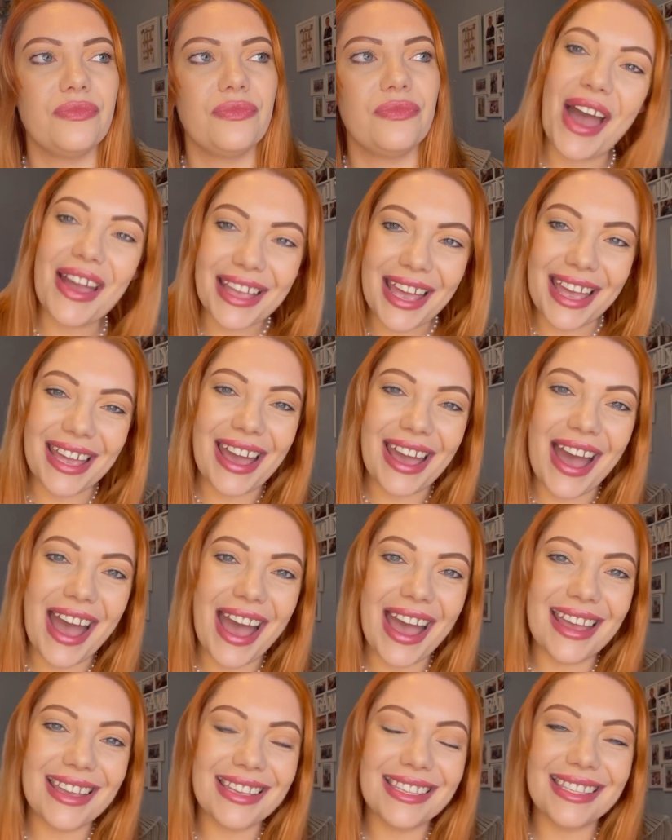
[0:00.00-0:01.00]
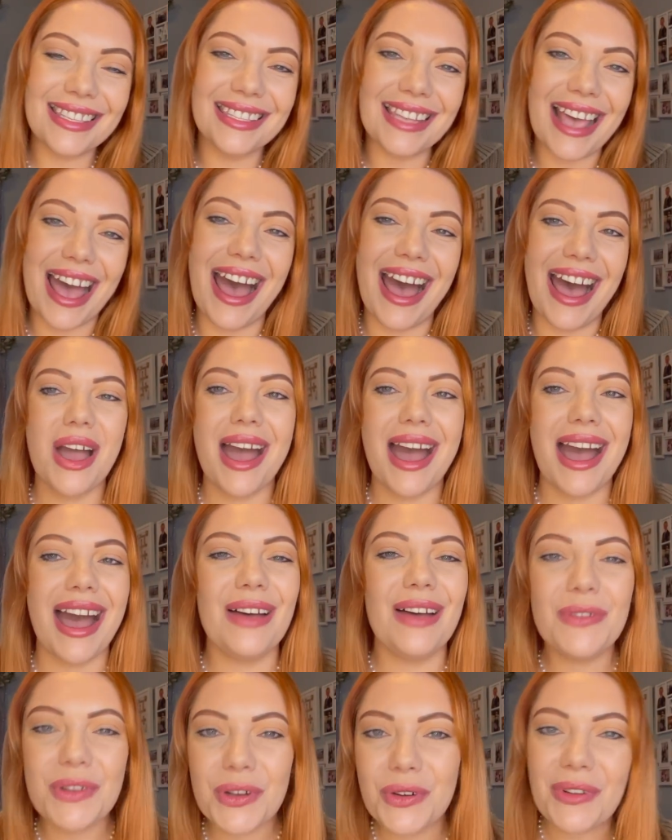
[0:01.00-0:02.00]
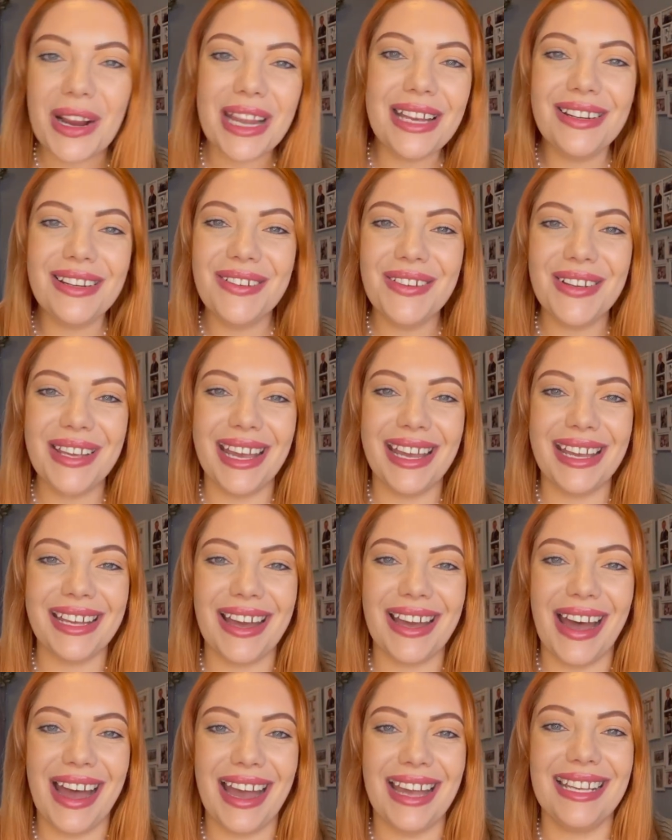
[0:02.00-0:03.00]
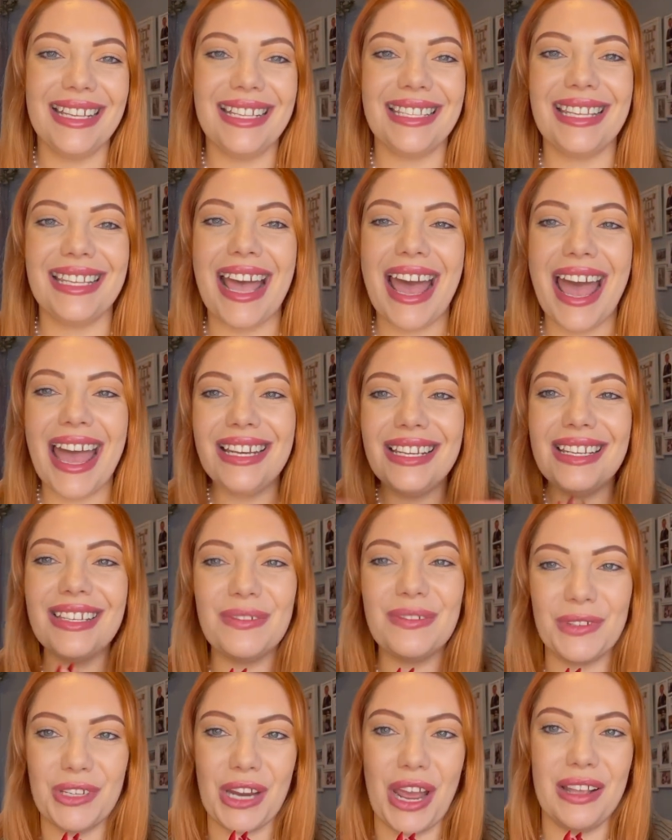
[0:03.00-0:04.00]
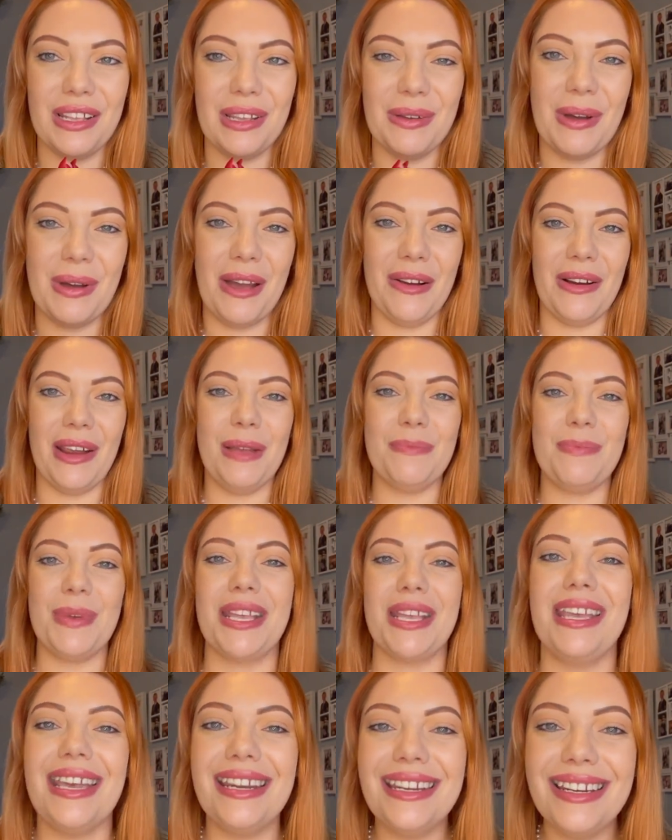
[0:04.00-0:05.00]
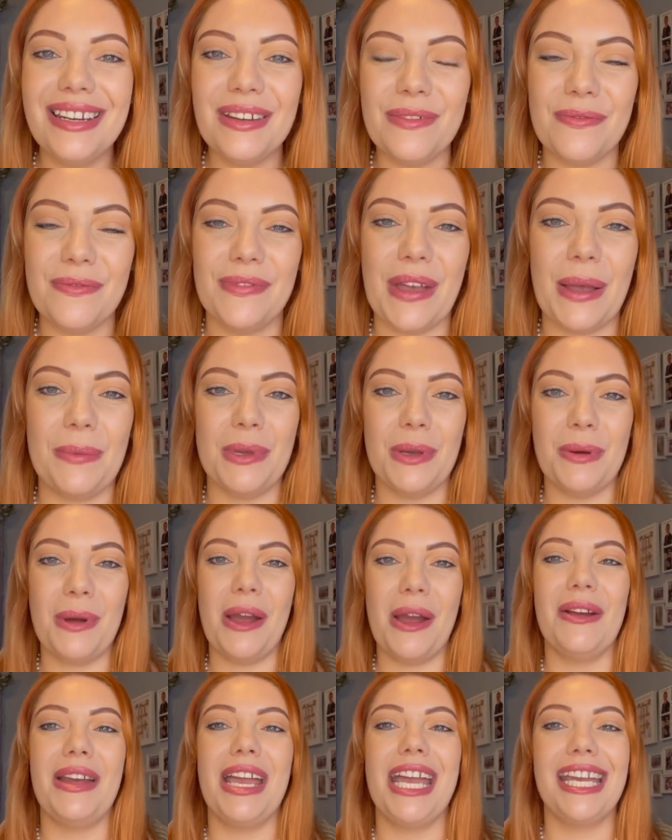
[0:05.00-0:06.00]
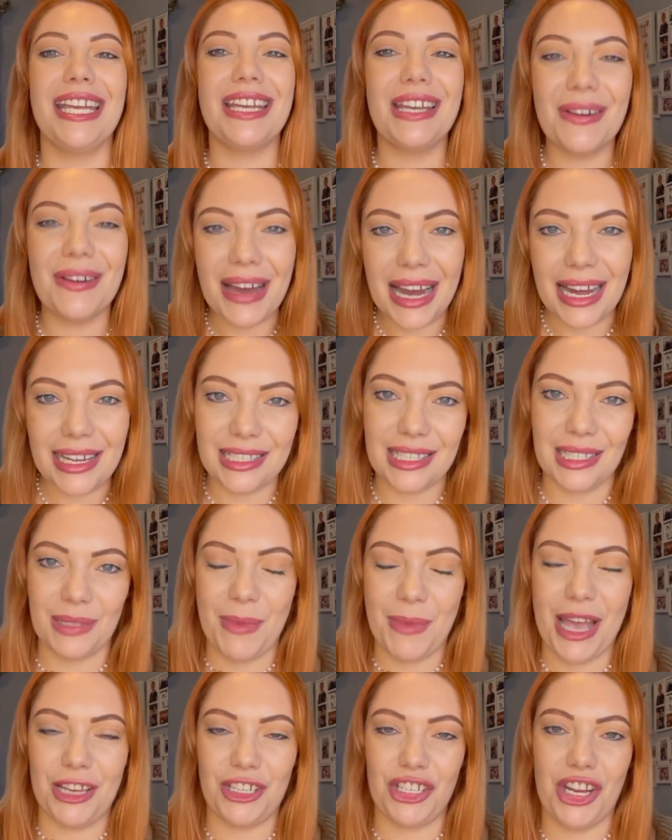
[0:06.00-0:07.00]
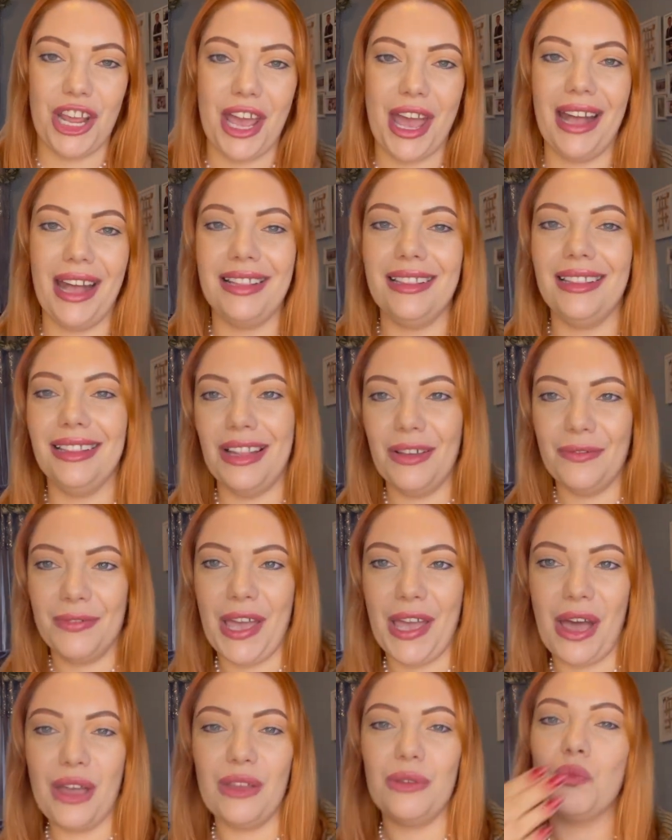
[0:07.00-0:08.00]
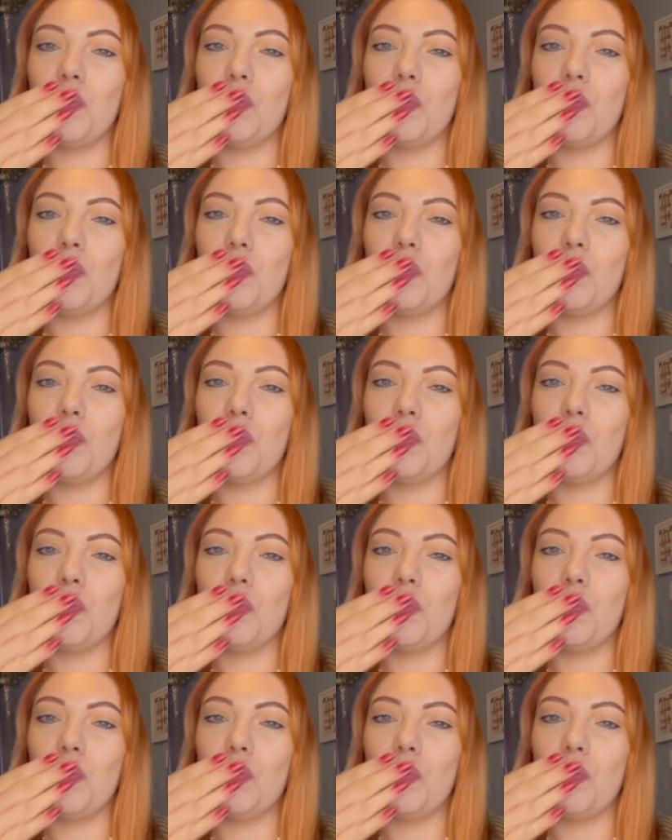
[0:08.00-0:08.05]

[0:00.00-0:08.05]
Okay guys, have a great new year guys. End of January, beginning of February. Go out and smash it. Love ya.